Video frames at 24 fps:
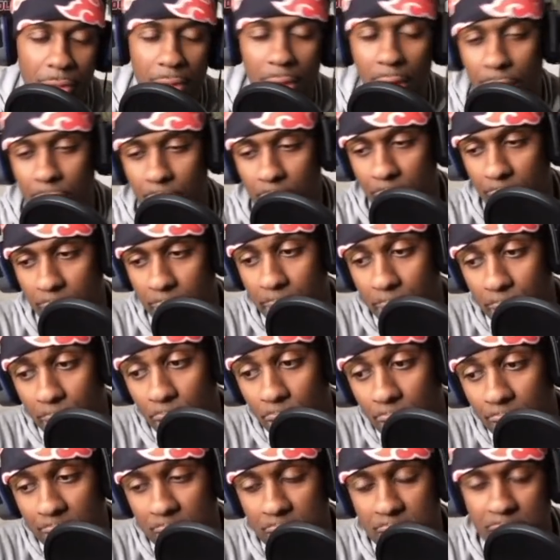other than
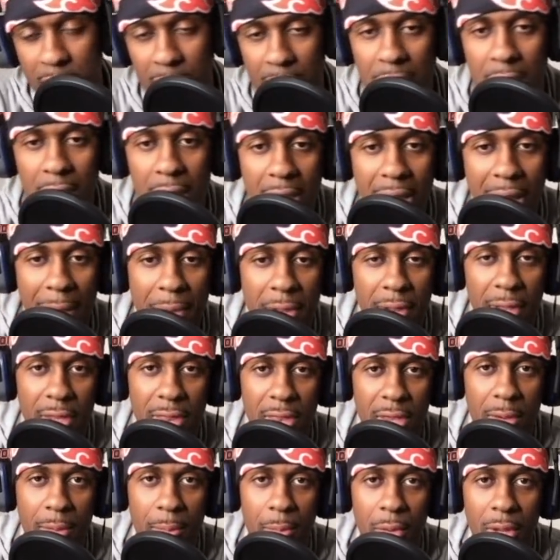movies like i meant like
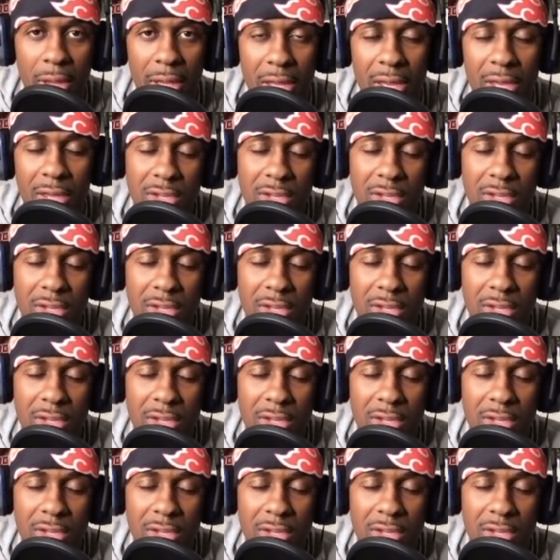the like uh,